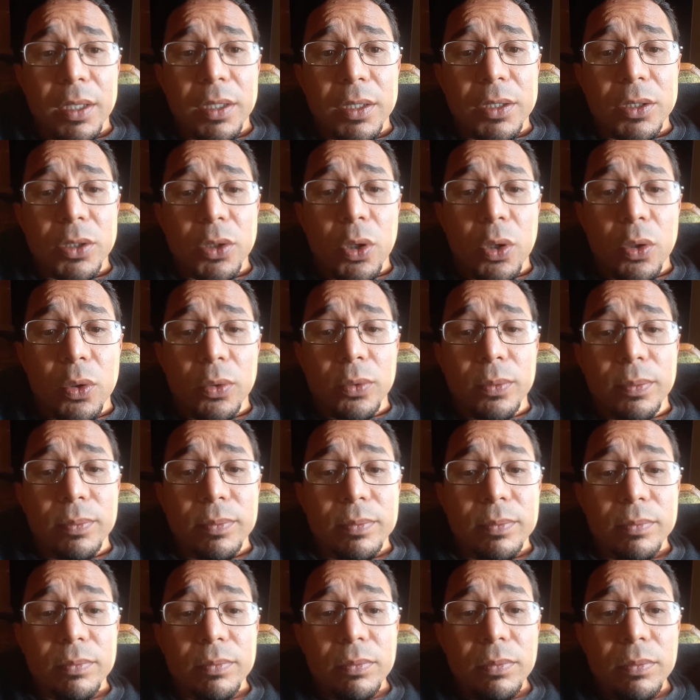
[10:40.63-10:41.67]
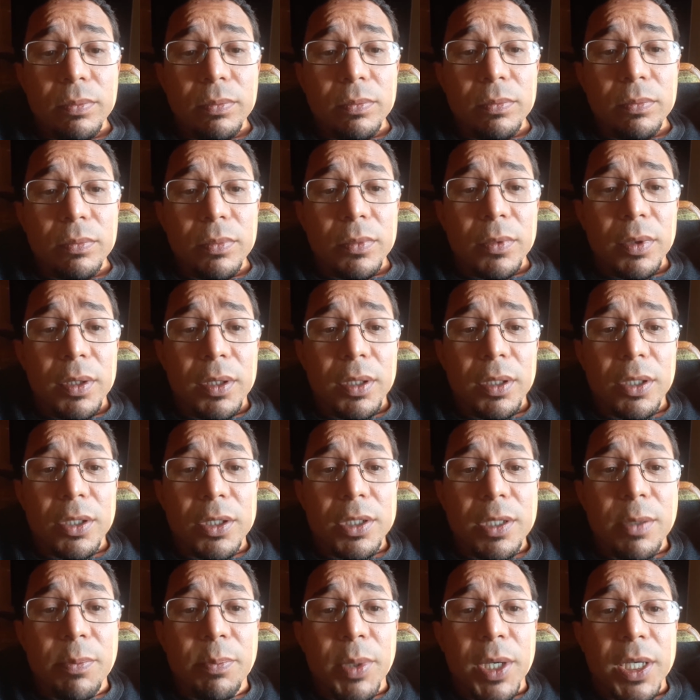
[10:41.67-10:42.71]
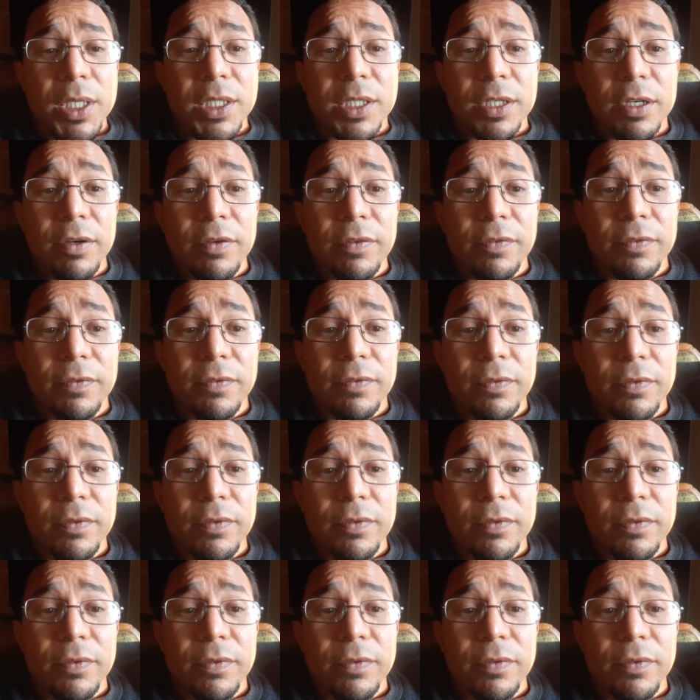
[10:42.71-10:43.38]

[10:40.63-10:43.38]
So there's a bunch of